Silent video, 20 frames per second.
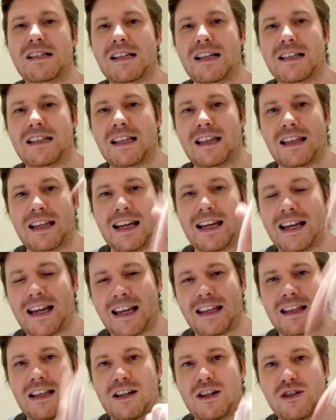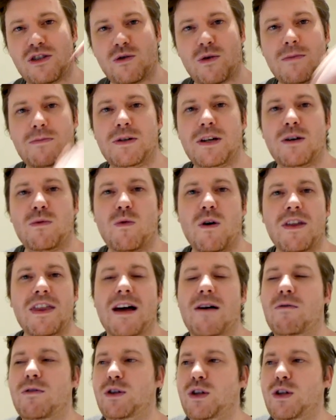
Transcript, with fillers: click the link in the description. What that will